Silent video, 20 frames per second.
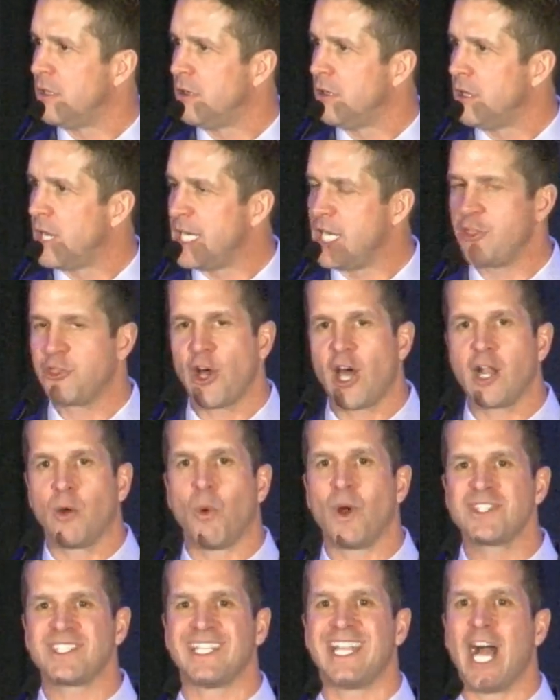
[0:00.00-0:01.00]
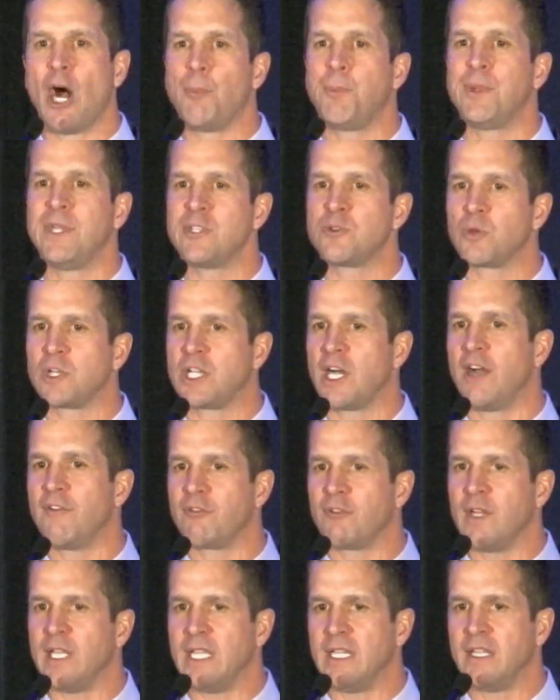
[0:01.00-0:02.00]
And he thought it wasn't helping his
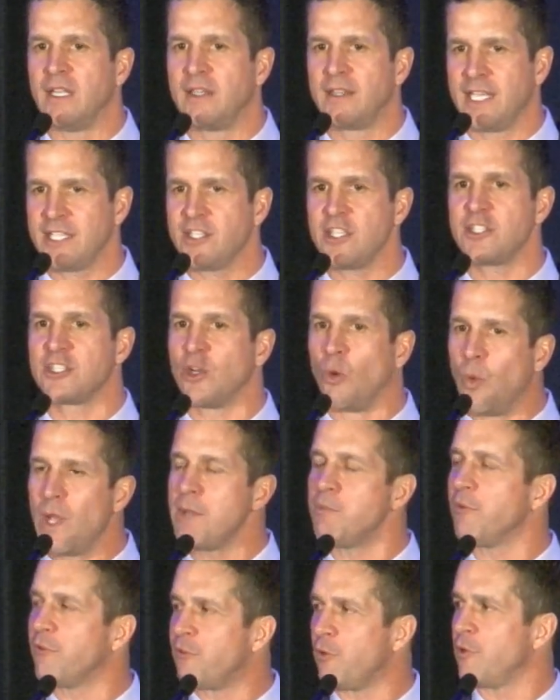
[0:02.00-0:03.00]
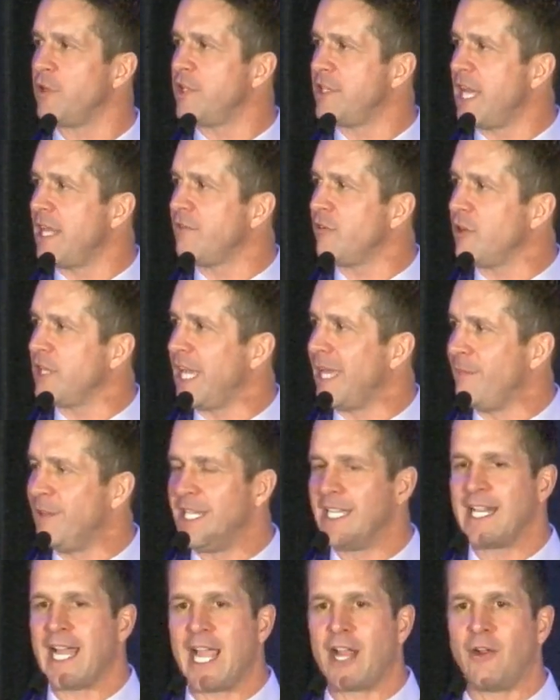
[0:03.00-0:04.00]
recovery. This is the week before the Denver game. He
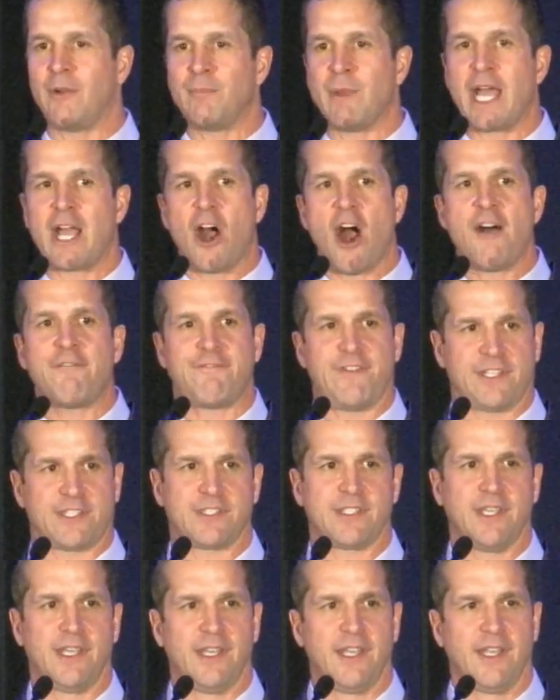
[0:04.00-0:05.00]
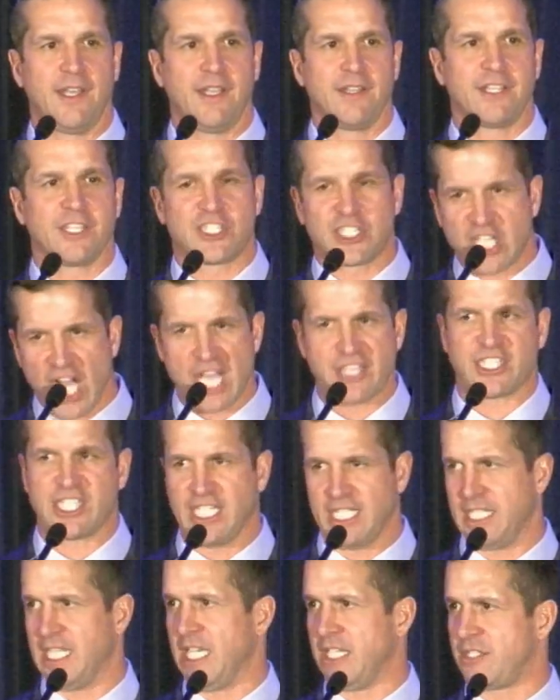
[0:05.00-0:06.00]
and I are in my office
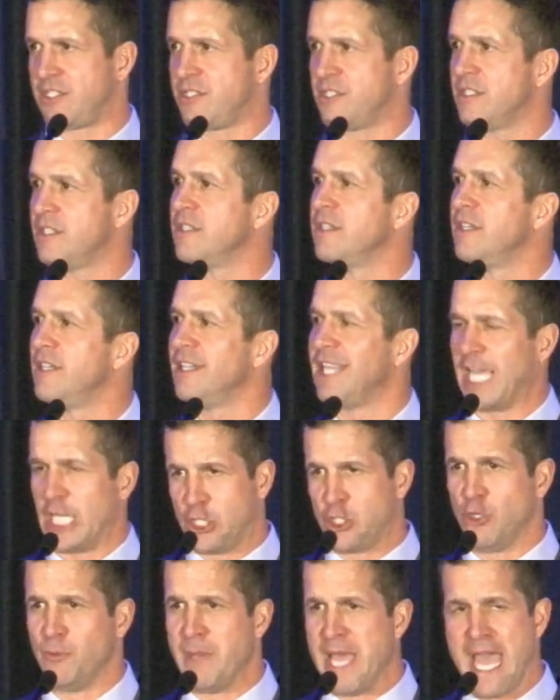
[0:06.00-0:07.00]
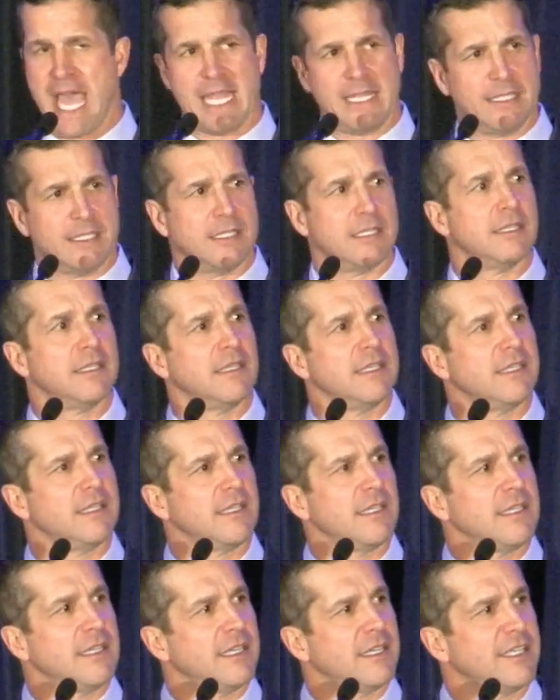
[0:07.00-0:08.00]
discussing this, like two men,
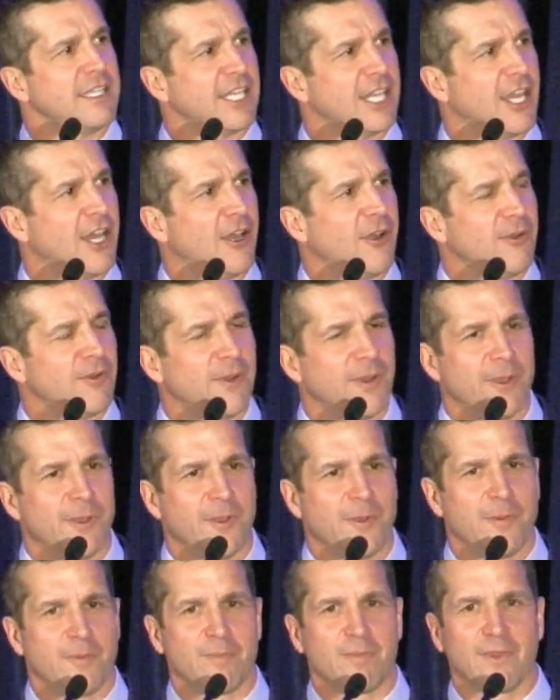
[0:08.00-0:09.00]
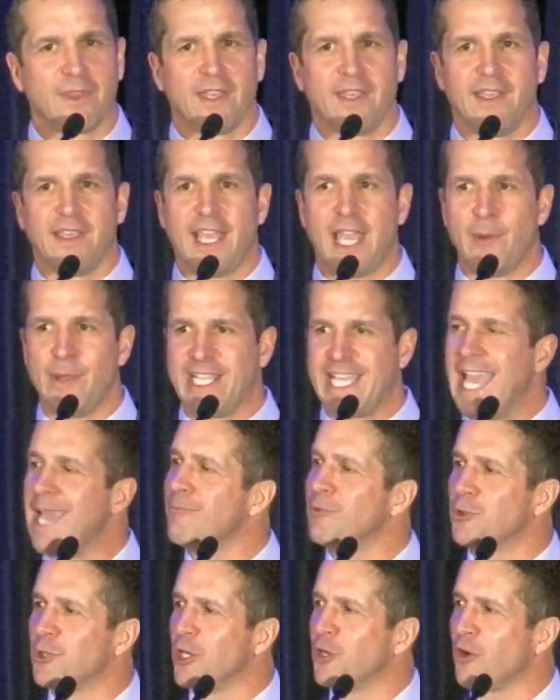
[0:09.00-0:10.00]
you know? And we came
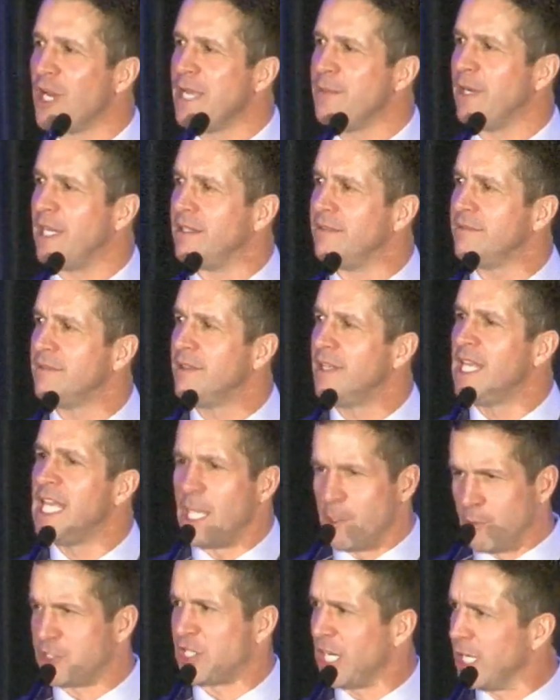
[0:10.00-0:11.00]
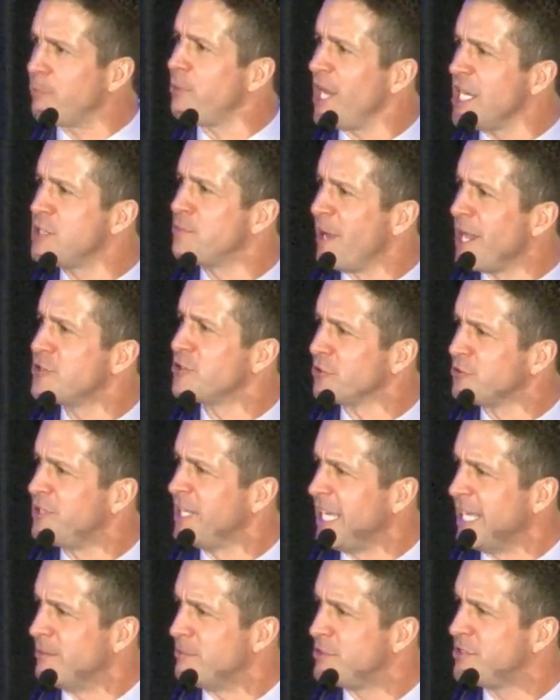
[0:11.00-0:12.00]
to an agreement. He was going to play special
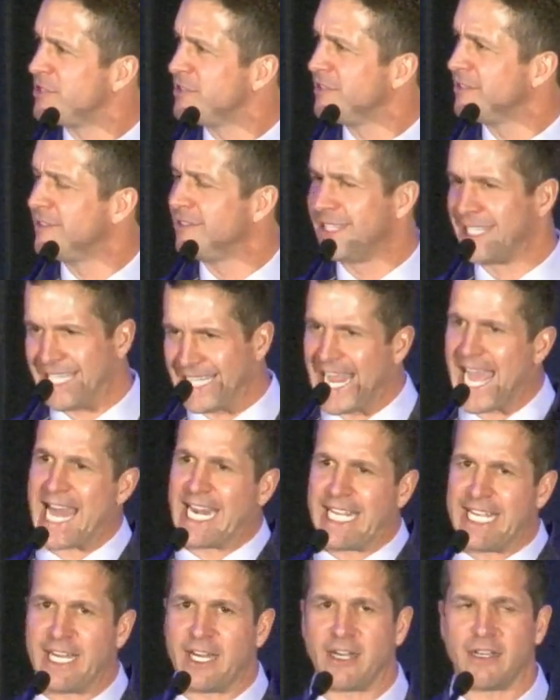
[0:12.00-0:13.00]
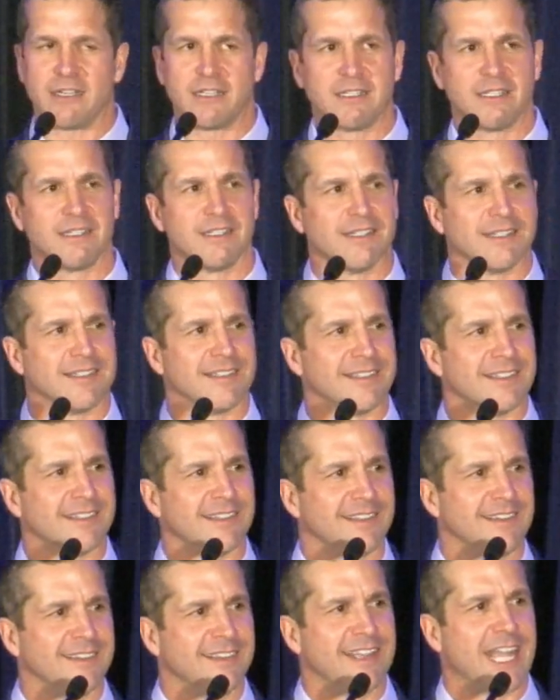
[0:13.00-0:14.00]
teams. Get out of here.
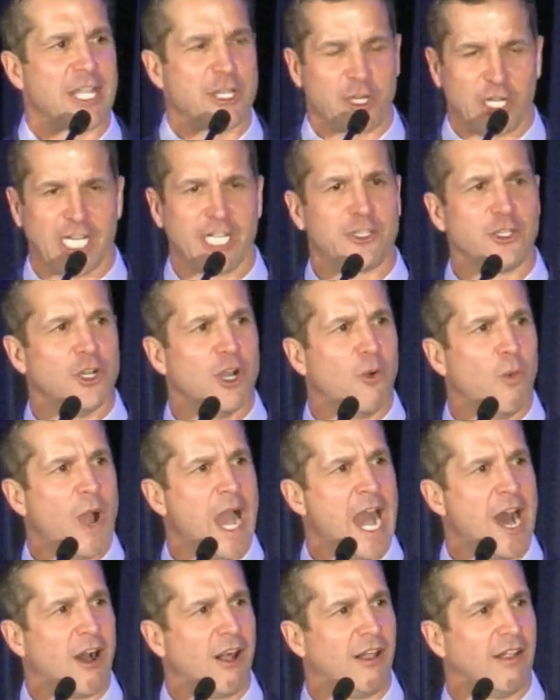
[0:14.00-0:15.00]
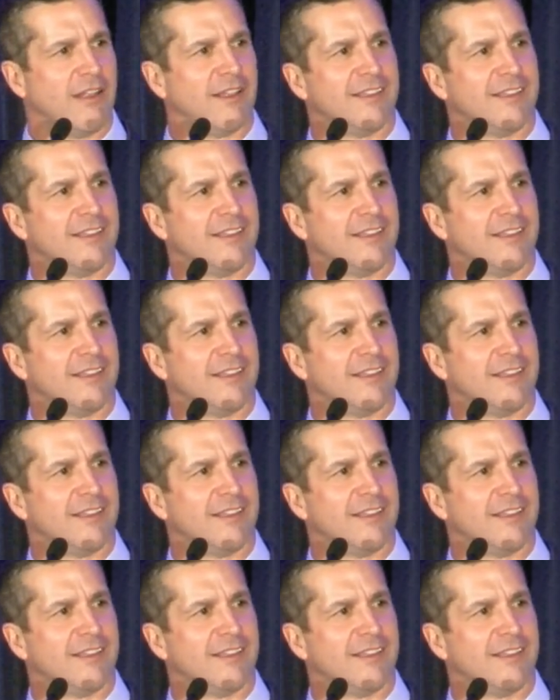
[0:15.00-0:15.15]
And you're going to do it well.